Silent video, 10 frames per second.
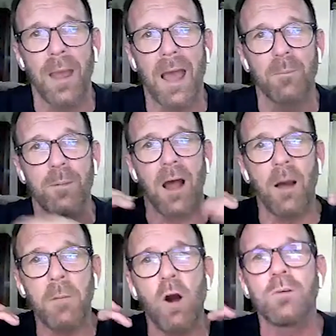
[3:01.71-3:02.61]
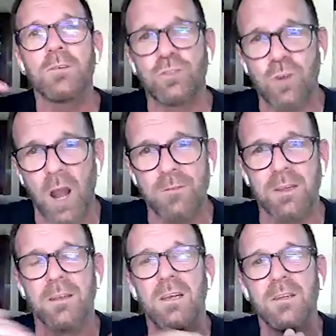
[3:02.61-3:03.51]
you back. But I'm always
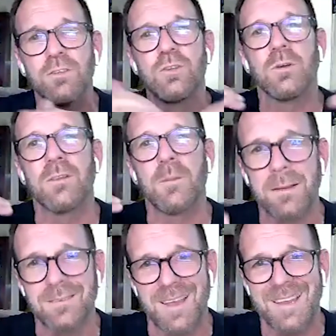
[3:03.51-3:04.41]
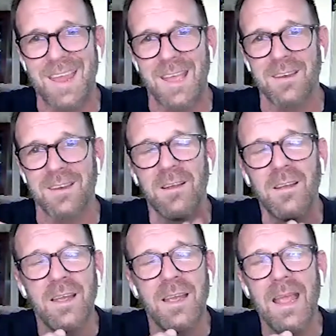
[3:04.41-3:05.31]
striving to do it the best I can.
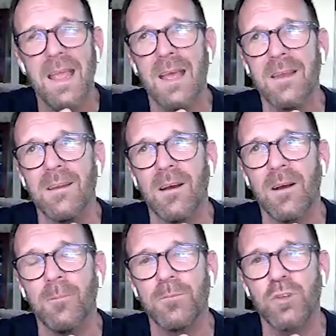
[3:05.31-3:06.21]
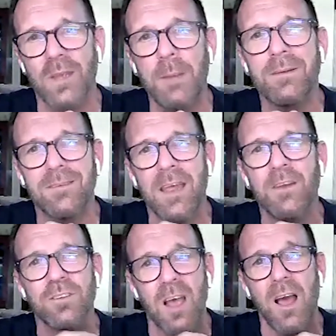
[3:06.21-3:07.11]
And so keeping
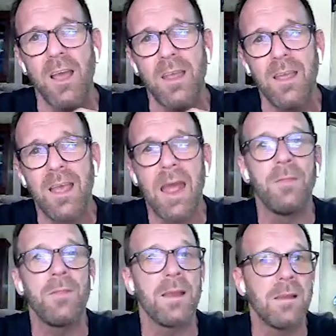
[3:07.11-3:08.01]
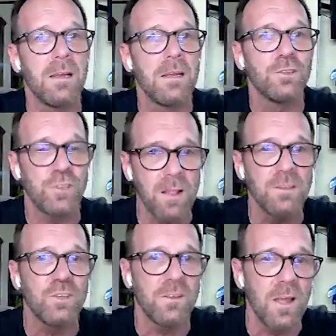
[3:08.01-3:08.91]
standards high and then
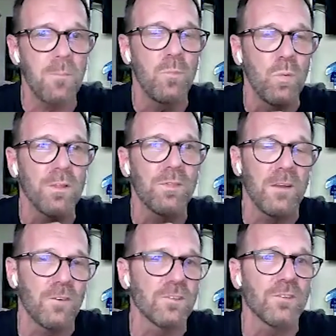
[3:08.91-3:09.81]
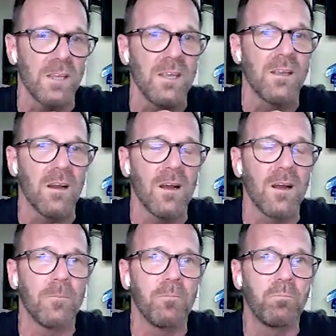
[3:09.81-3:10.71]
challenging them with adversity,
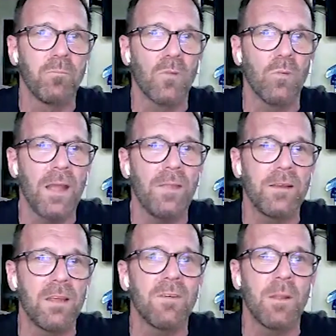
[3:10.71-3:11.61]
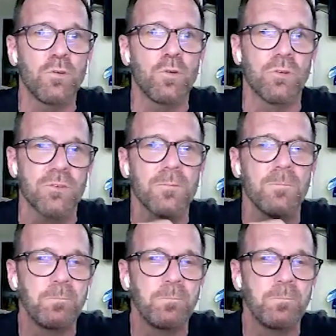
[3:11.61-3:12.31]
and then giving them tools.